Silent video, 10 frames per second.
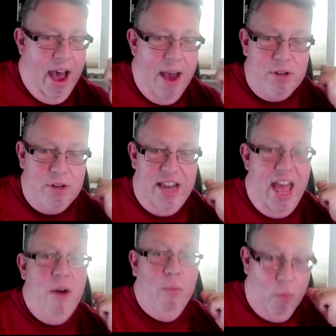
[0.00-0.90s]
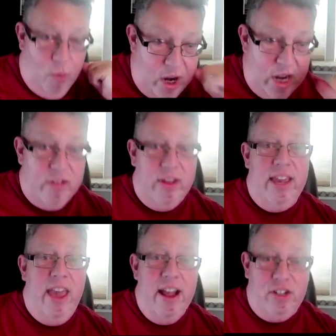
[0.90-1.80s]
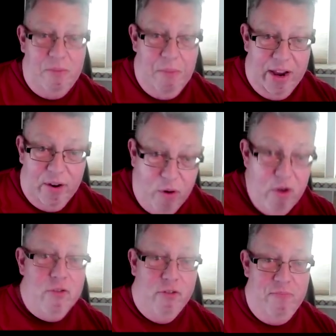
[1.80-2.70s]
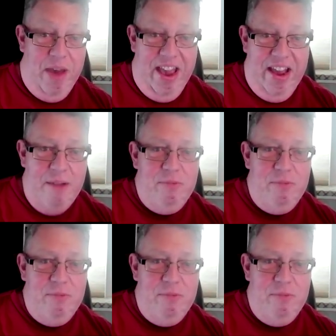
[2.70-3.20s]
I'm just now really catching my groove, man.